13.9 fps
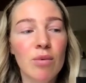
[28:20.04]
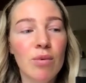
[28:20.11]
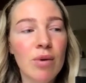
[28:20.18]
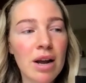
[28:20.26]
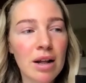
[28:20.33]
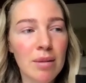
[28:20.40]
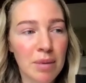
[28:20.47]

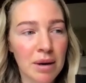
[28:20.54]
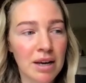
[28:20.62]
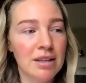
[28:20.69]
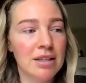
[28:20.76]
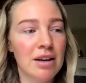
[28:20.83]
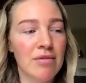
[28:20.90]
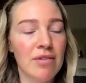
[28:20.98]
real
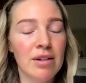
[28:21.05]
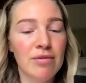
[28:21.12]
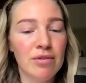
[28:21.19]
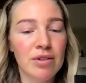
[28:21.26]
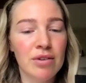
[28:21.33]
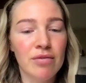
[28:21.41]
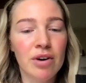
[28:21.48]
peace I felt
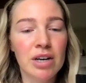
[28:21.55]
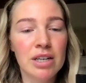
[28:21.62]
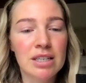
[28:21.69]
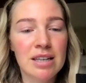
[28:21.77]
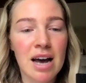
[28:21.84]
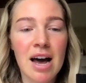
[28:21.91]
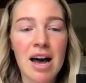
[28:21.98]
for the first
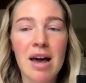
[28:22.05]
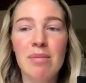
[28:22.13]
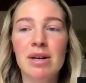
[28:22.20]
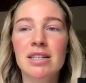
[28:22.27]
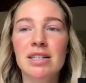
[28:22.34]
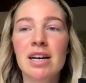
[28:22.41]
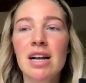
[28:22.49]
time.
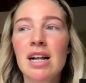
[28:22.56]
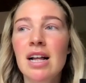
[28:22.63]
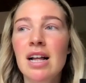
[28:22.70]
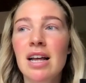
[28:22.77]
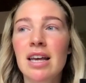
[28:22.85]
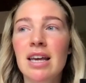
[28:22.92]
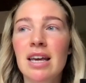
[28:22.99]
And
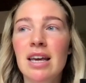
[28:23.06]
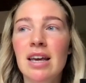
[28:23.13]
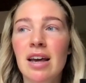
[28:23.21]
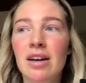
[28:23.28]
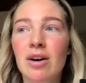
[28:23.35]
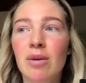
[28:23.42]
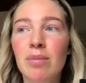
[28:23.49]

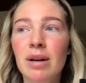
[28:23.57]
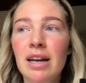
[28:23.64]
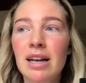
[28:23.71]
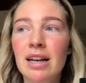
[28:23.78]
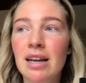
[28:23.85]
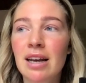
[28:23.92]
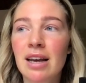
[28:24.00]
he
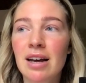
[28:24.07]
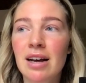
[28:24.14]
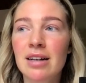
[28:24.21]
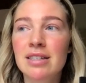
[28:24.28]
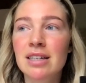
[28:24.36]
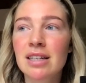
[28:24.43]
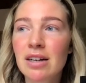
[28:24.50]
completely uh,
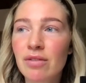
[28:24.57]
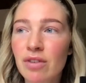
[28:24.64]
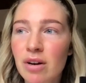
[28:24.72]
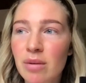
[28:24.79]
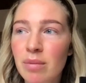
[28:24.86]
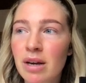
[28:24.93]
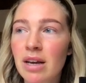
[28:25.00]

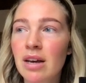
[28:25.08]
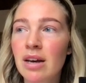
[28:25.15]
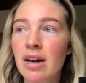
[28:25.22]
delivered me.